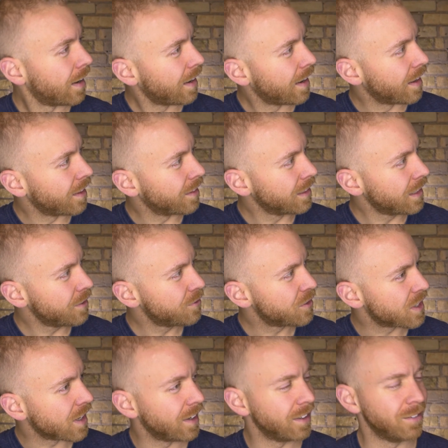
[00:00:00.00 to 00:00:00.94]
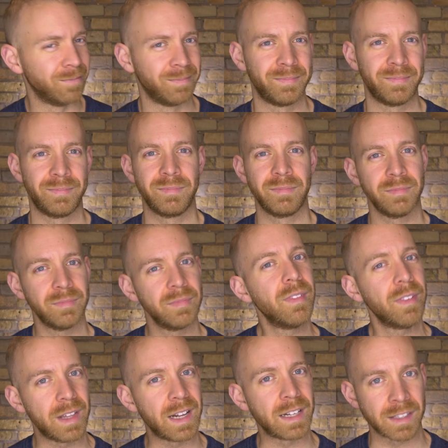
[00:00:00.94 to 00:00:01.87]
and the left side,
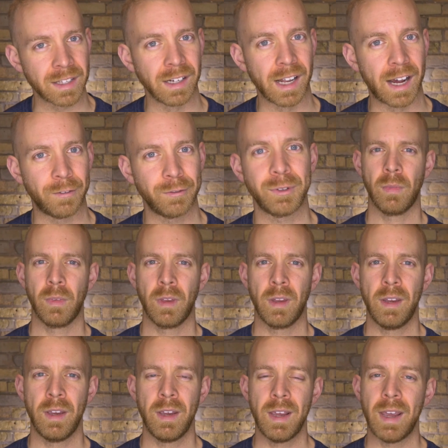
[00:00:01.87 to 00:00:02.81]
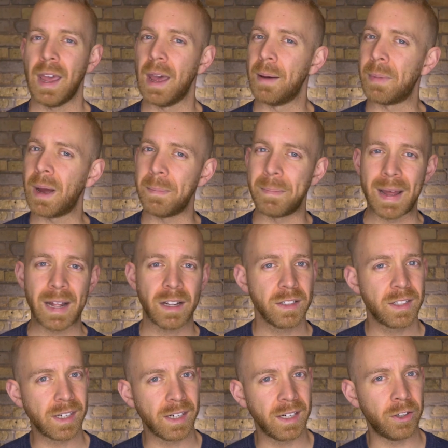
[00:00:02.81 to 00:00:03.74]
that's the left. And by
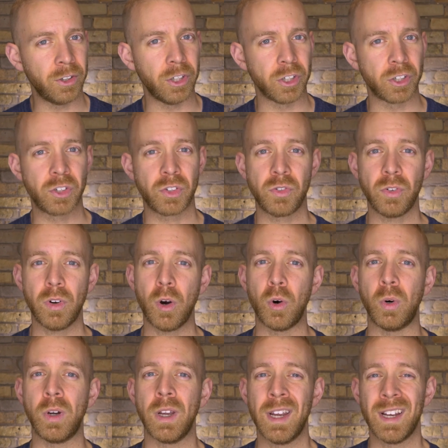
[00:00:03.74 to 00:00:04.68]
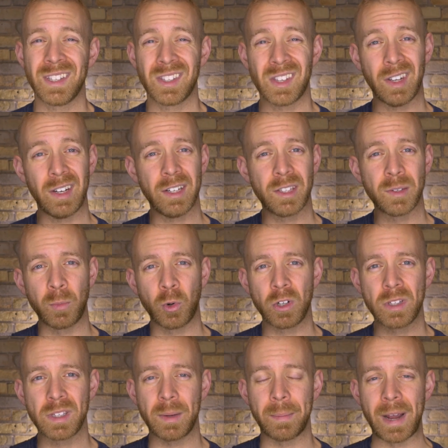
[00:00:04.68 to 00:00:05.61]
balancing out your stroke so that it's
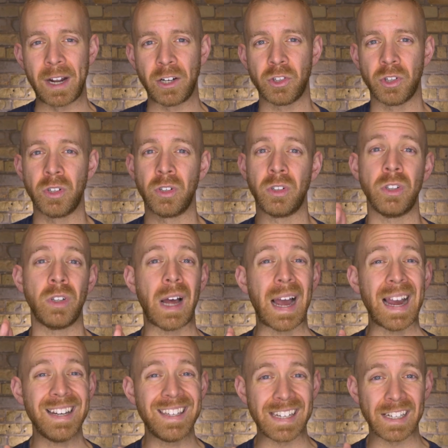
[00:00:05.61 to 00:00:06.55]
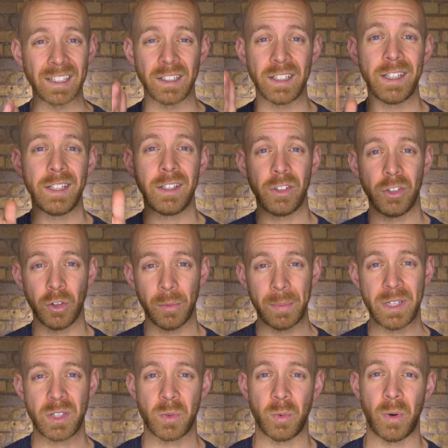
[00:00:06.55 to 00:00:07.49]
more symmetrical, ideally, you'll
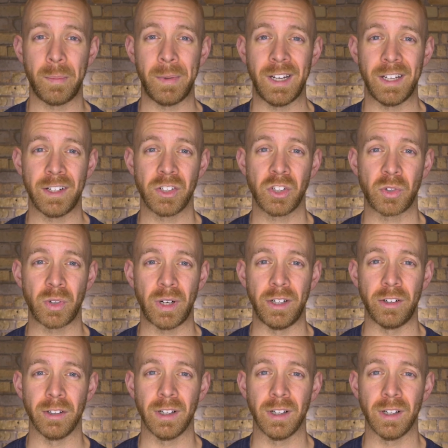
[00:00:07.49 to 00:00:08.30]
be swimming in a straighter